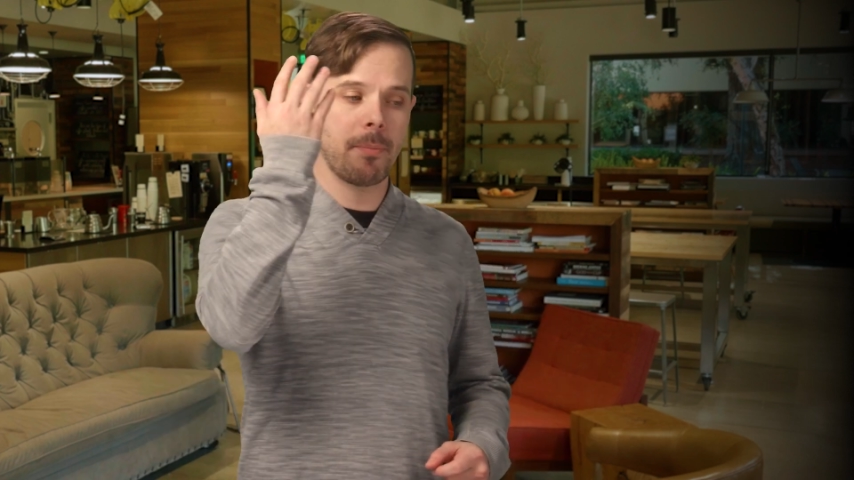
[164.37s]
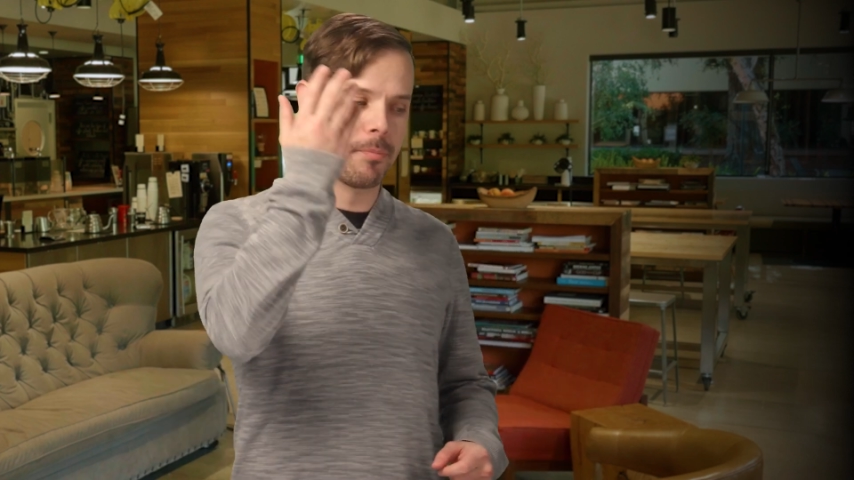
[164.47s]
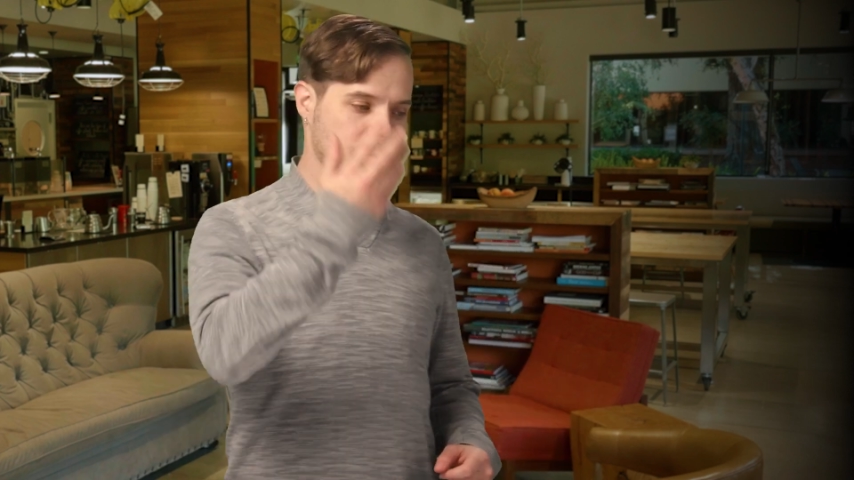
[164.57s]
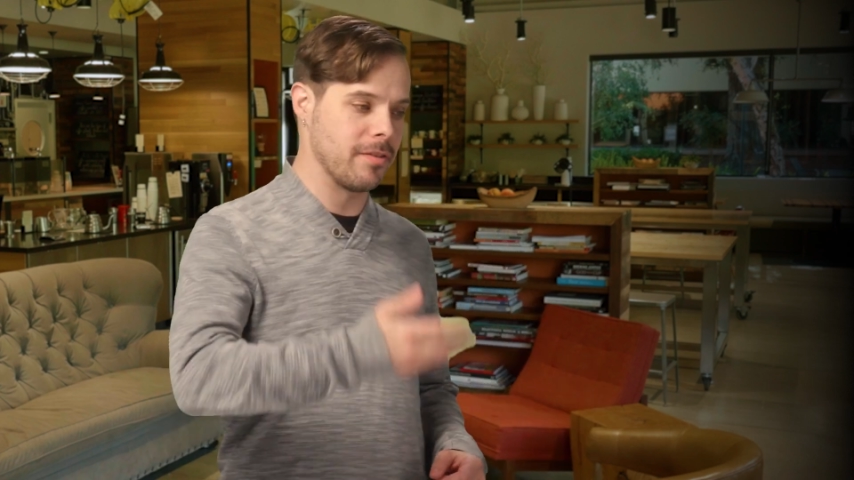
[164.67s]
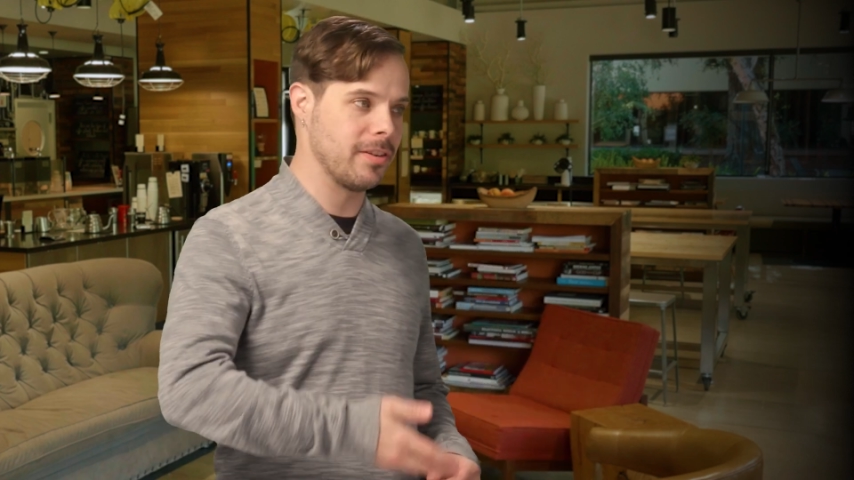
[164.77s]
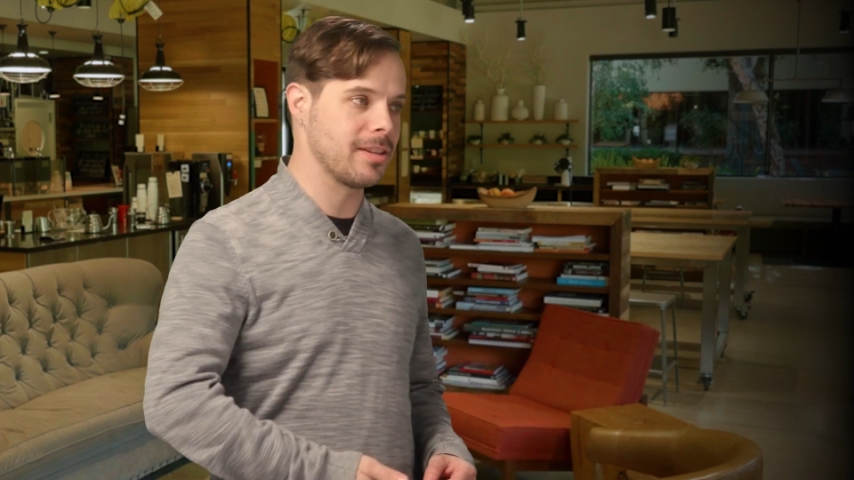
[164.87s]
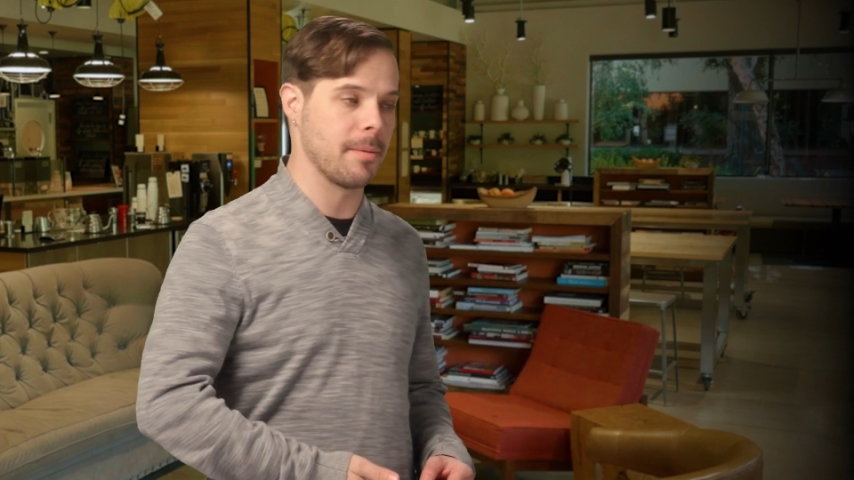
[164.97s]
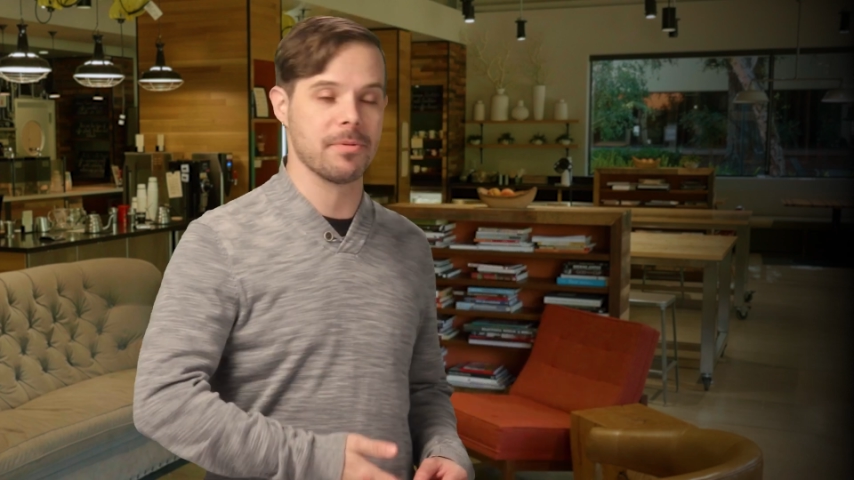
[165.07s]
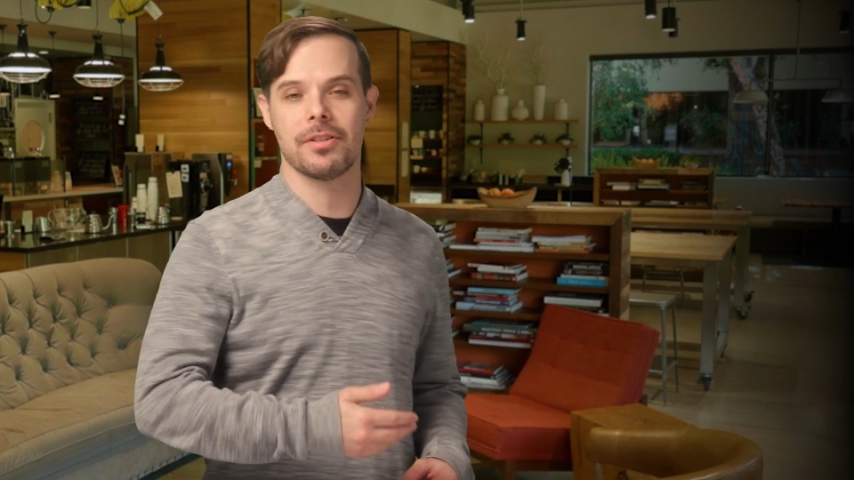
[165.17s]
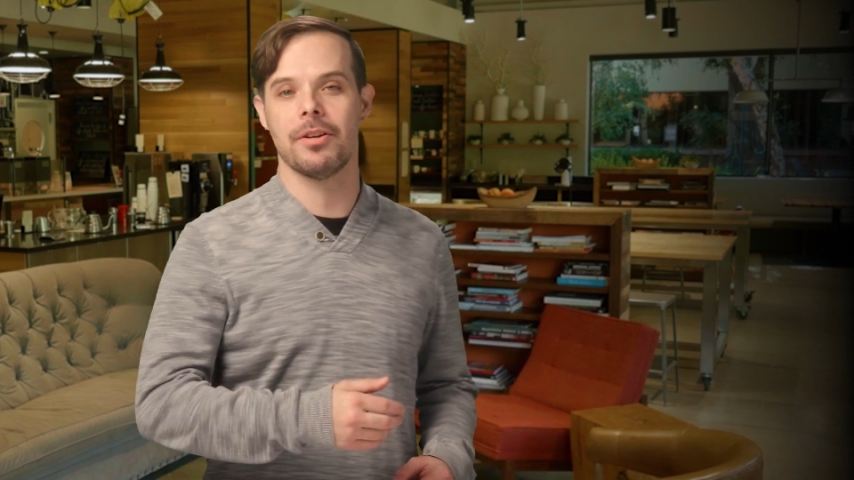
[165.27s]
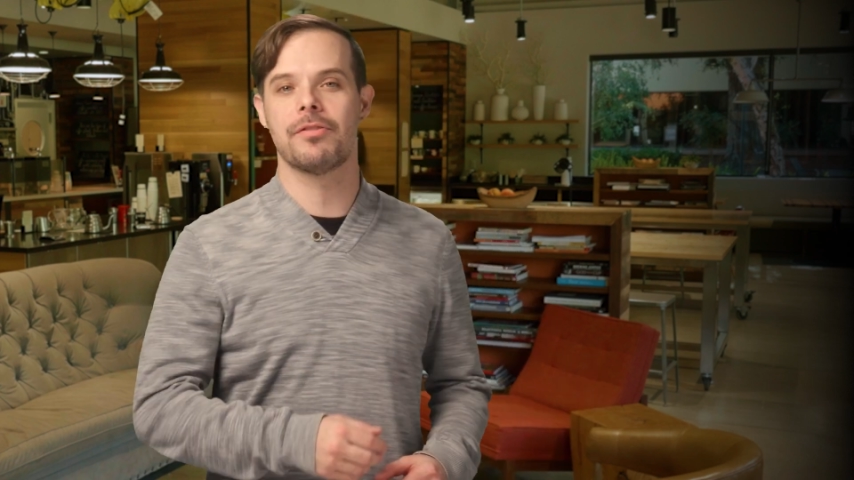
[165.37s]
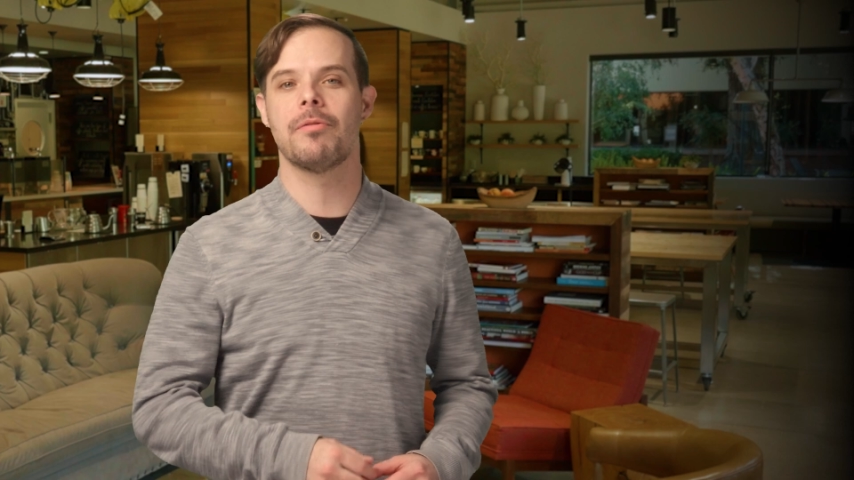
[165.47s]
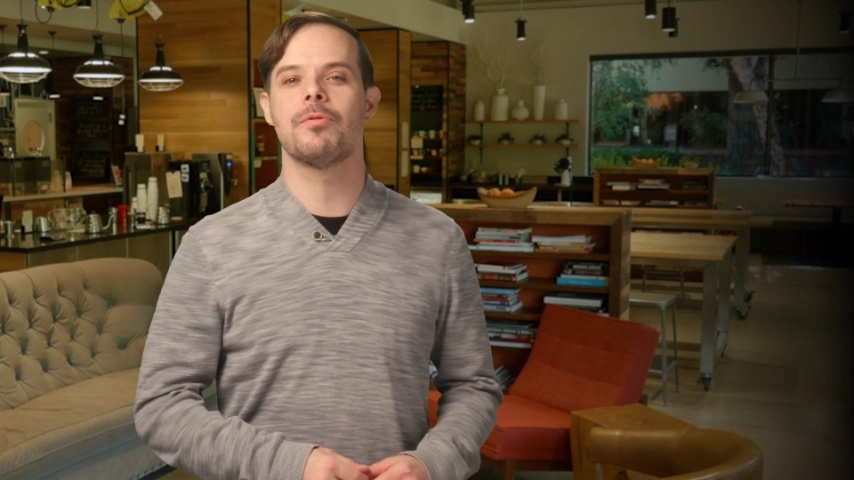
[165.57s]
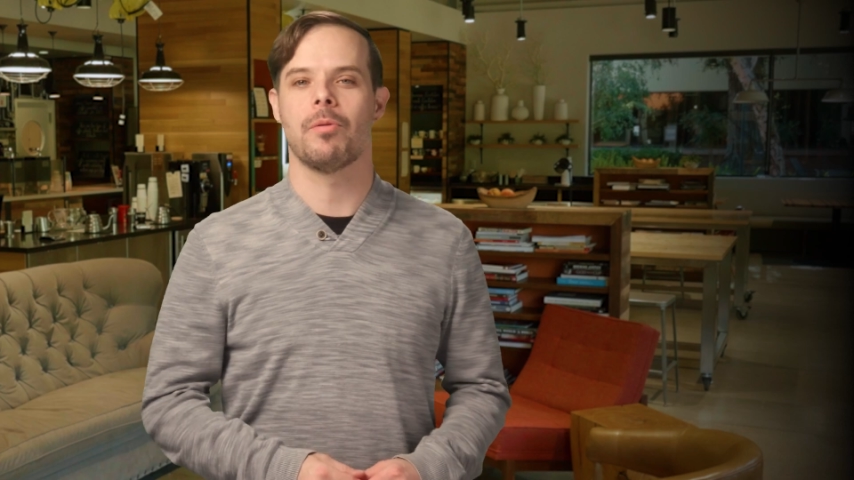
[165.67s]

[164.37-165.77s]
our previous episodes from